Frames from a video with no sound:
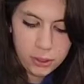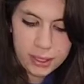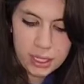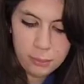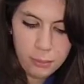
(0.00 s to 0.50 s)
I'll
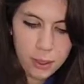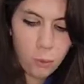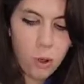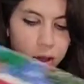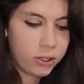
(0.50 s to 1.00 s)
hang it up on my
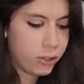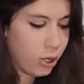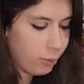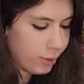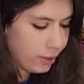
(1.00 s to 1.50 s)
wall, you
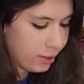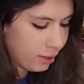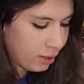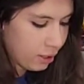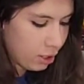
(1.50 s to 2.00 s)
know?
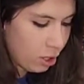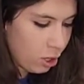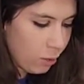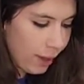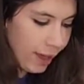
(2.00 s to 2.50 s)

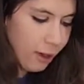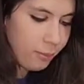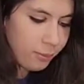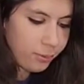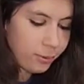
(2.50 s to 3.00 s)
Oh,
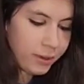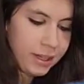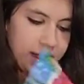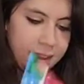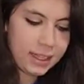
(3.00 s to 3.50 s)
how
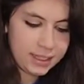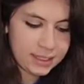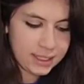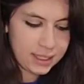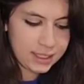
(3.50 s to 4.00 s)
pretty.
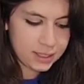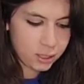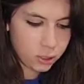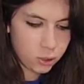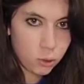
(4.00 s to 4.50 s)
This is
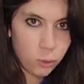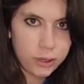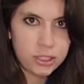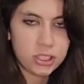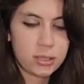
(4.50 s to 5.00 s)

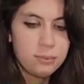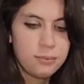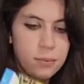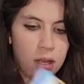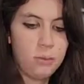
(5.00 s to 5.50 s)
gorgeous. I'm,
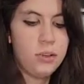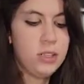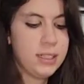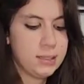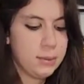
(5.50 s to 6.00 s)
well, you
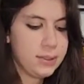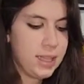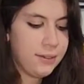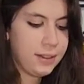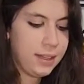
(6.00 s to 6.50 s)
guys will see
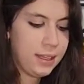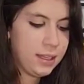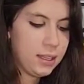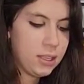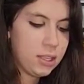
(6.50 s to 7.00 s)
everything.
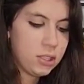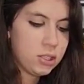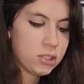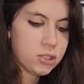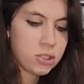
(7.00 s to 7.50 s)

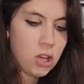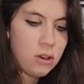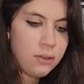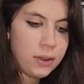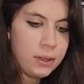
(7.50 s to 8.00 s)

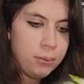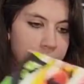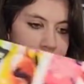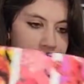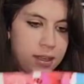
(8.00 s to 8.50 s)
So very
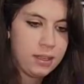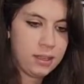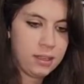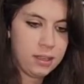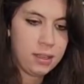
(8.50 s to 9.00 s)
pretty.
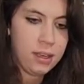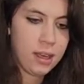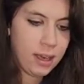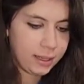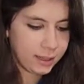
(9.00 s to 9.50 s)

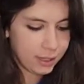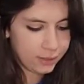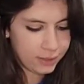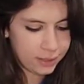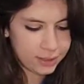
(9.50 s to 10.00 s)
I
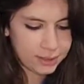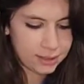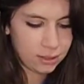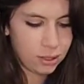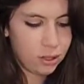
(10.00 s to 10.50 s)
love
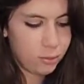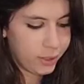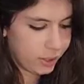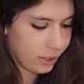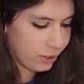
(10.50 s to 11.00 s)
this. Oh
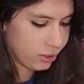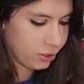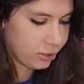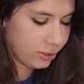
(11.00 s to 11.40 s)
my gosh.